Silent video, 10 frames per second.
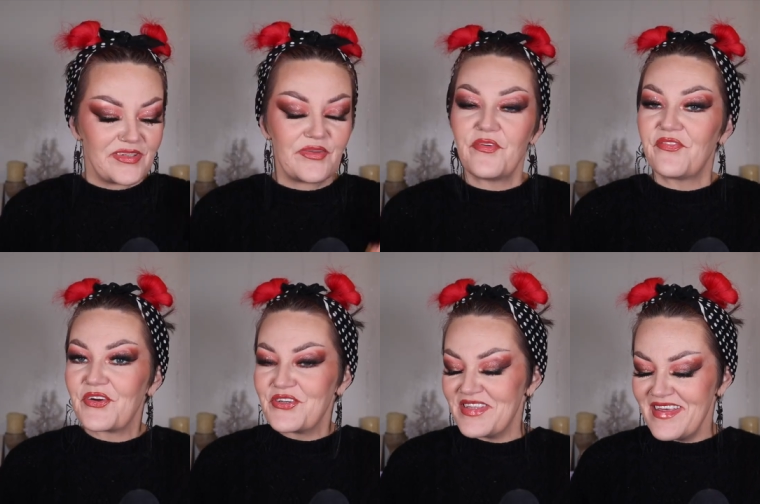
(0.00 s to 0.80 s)
So the
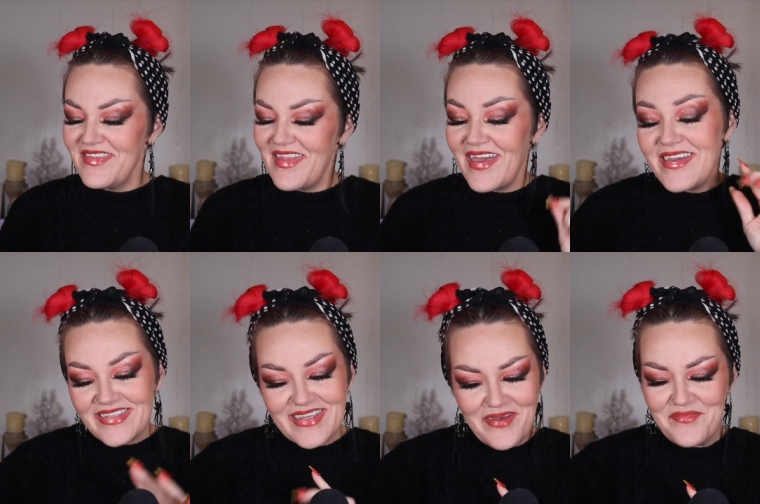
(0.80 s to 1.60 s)
first thing they
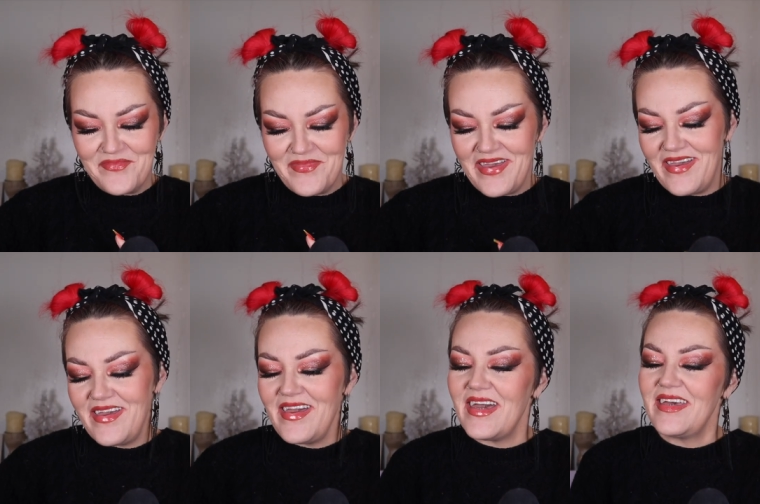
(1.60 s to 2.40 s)
sent
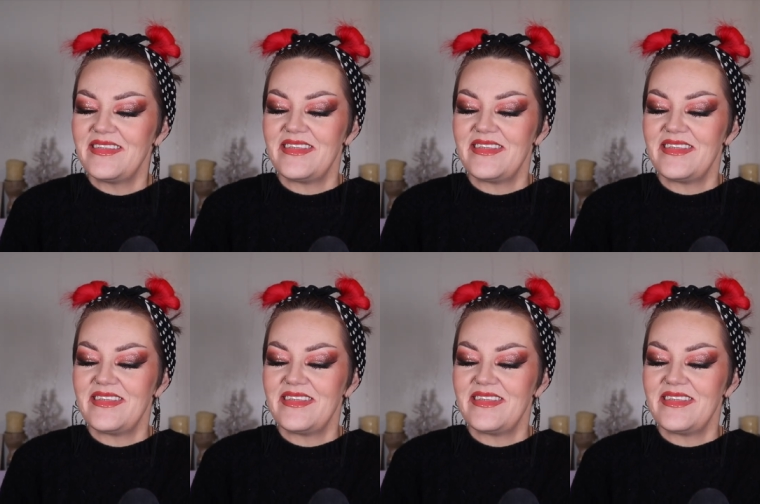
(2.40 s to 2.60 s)
me is